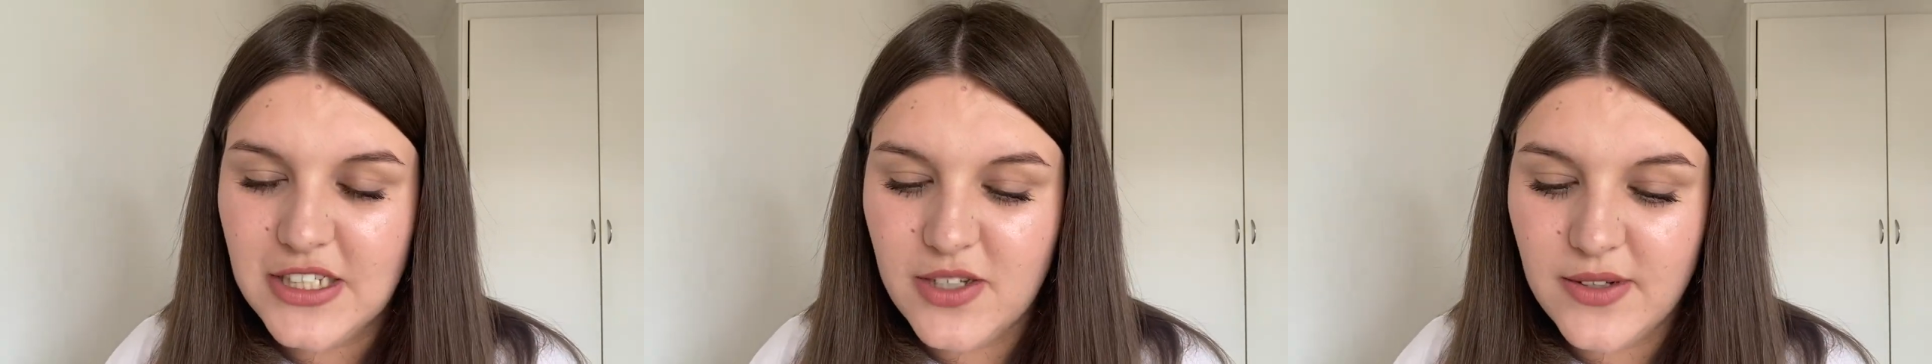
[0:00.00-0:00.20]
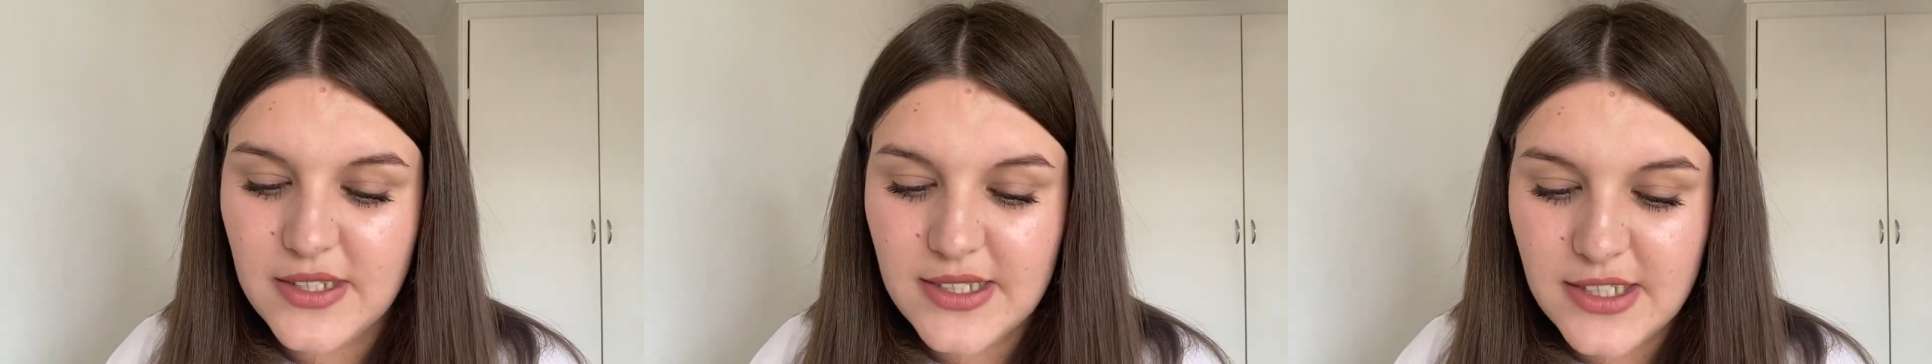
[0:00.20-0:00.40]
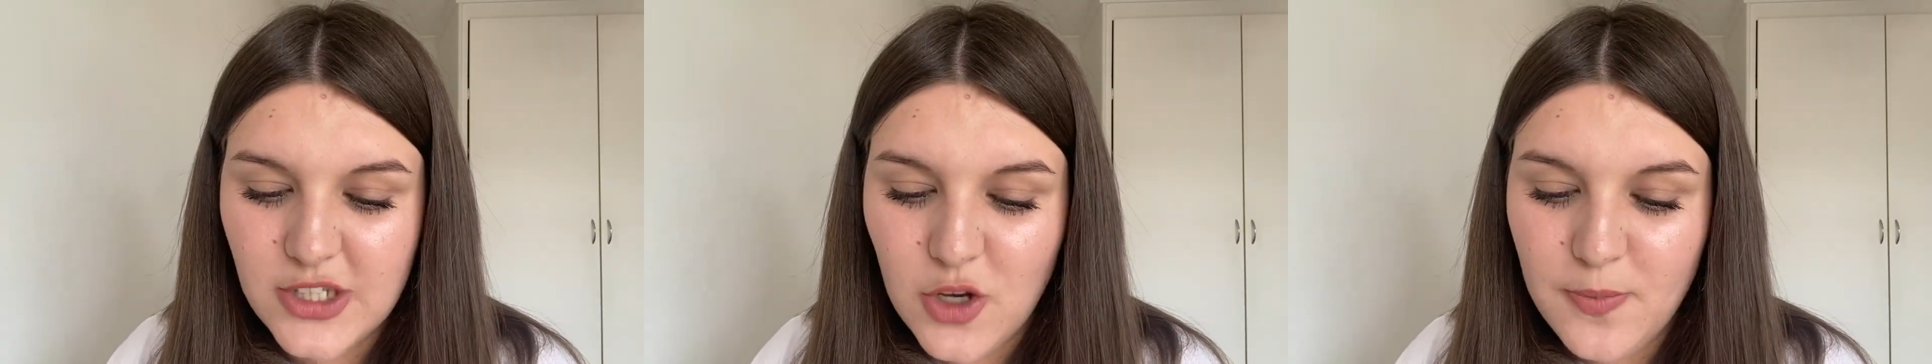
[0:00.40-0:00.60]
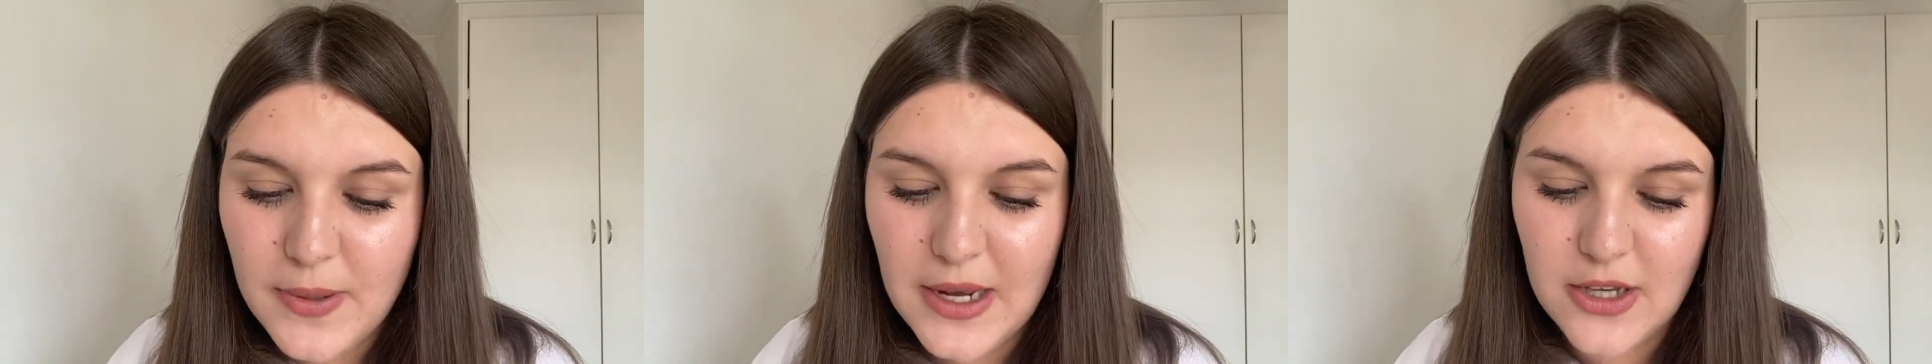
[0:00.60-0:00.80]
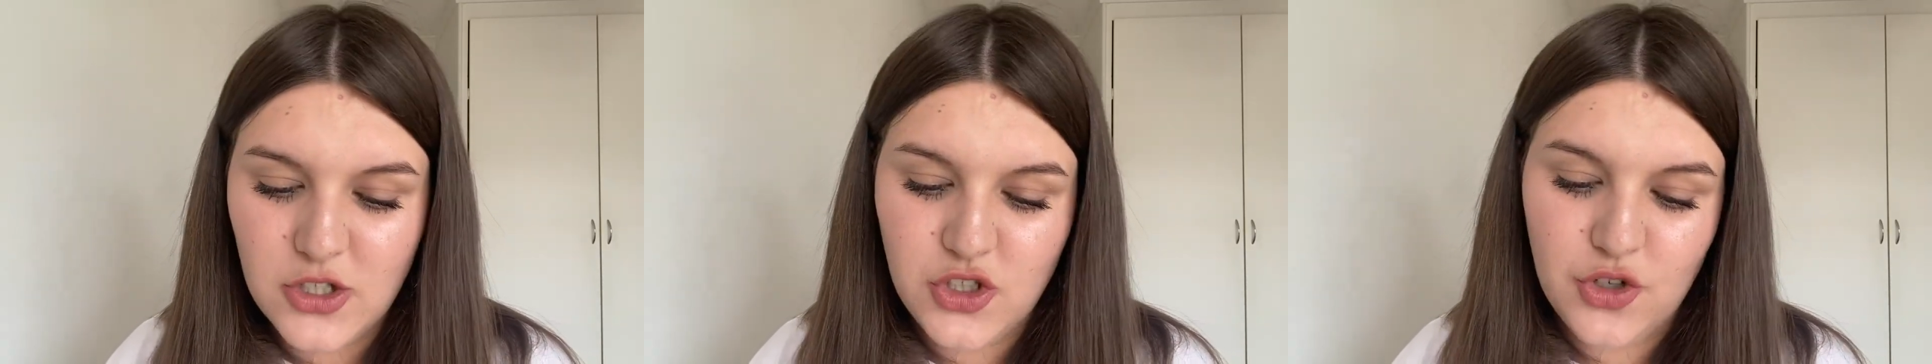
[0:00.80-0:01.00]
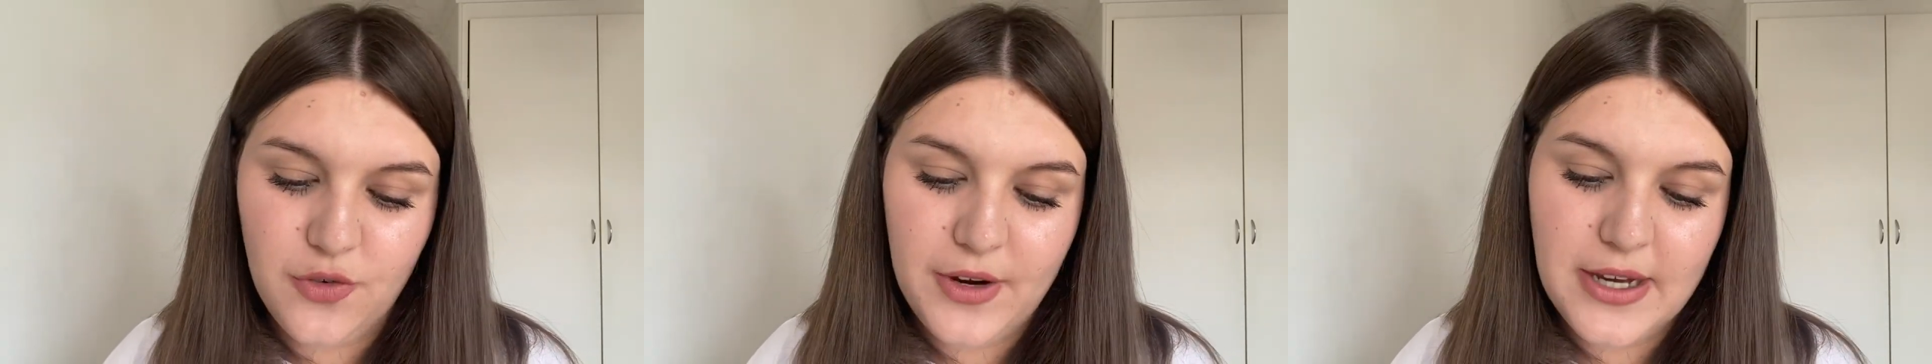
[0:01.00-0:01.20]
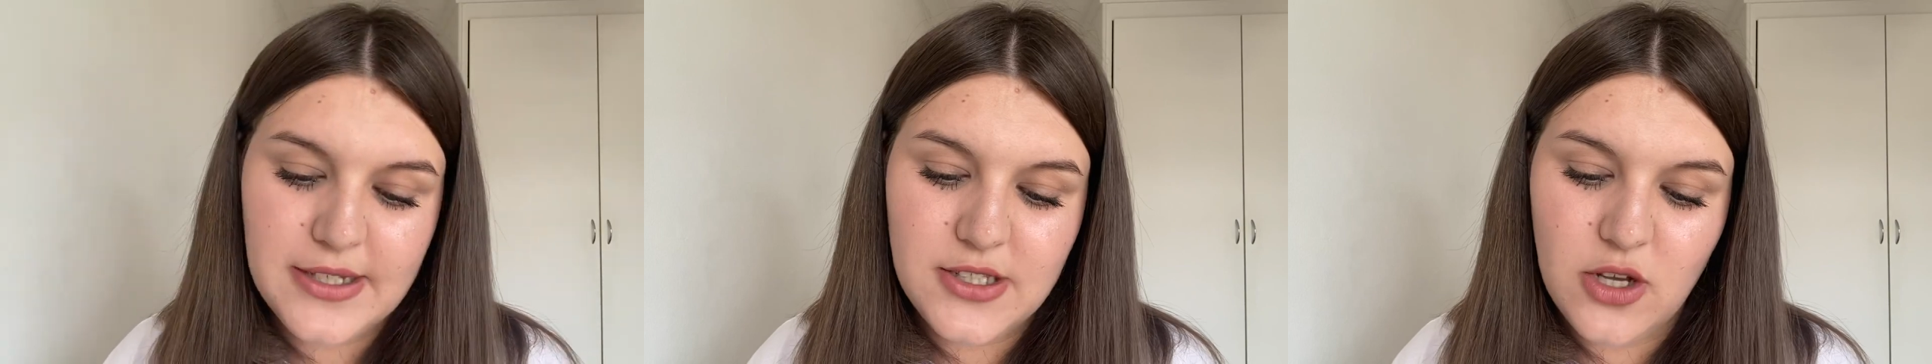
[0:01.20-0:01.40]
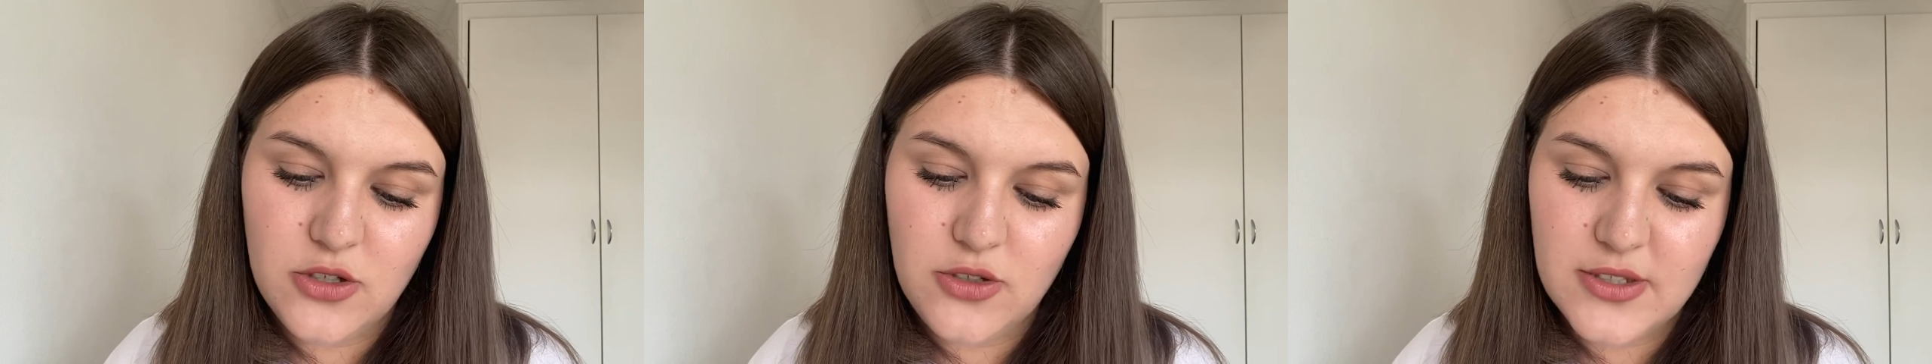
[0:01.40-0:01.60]
so it's super
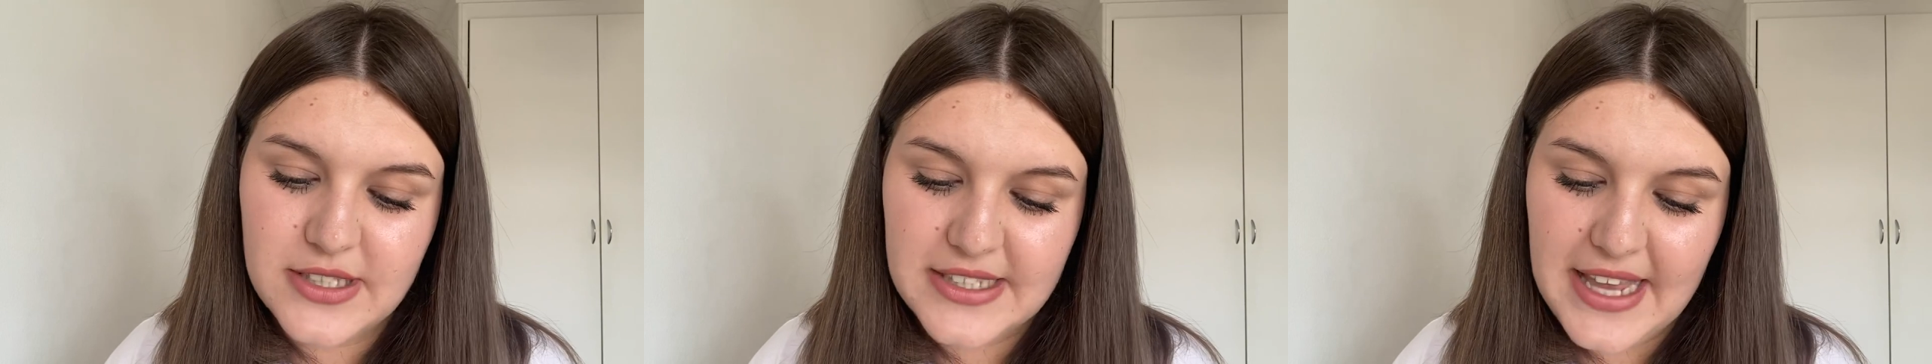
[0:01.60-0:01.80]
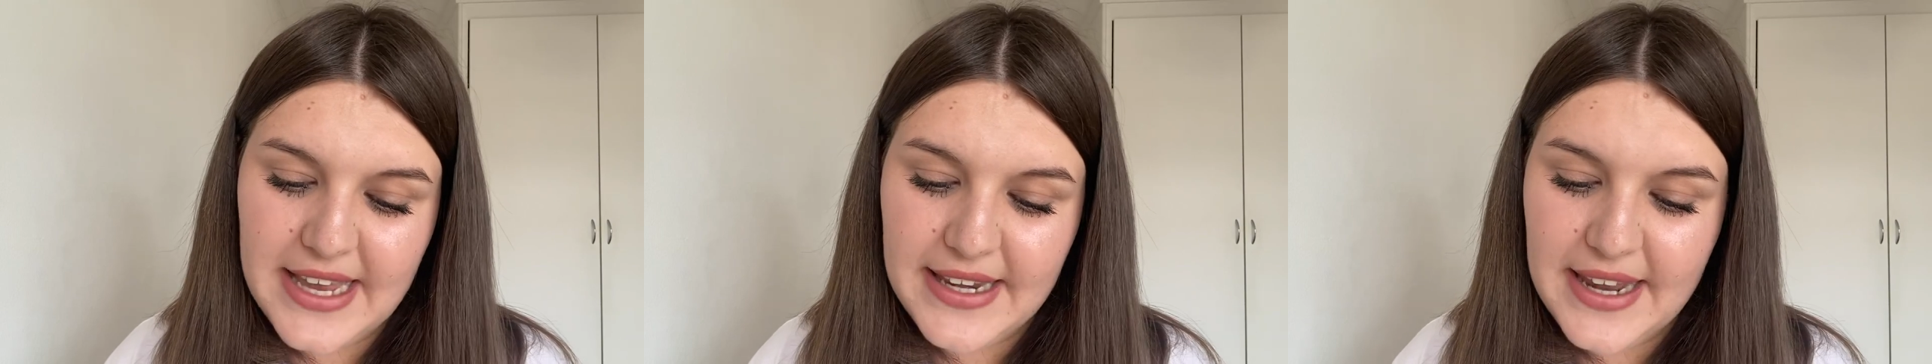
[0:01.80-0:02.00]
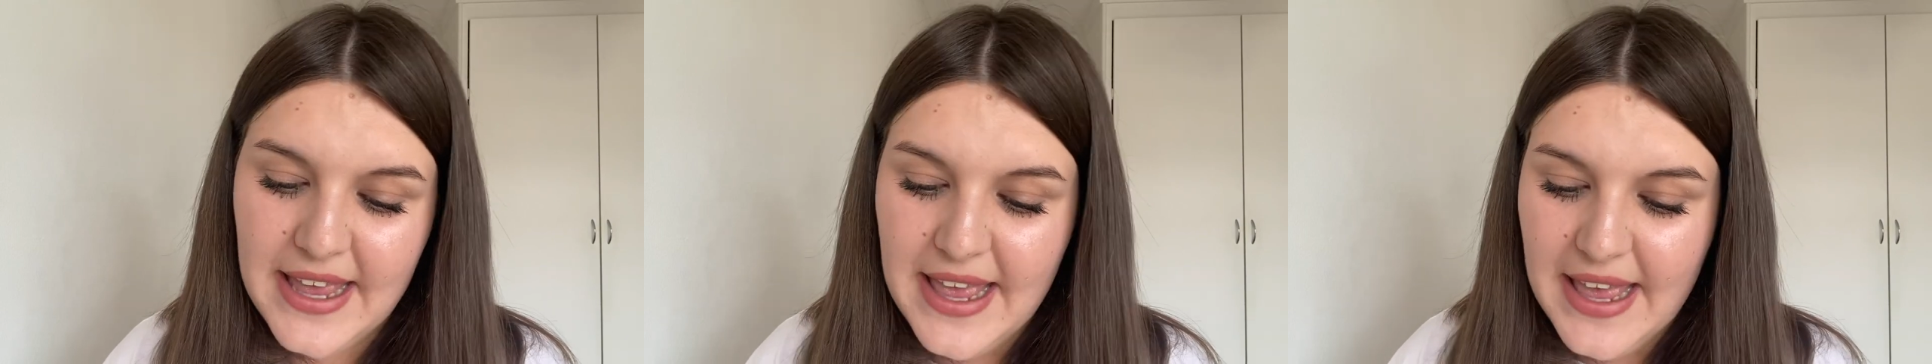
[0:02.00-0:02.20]
luxurious on your skin.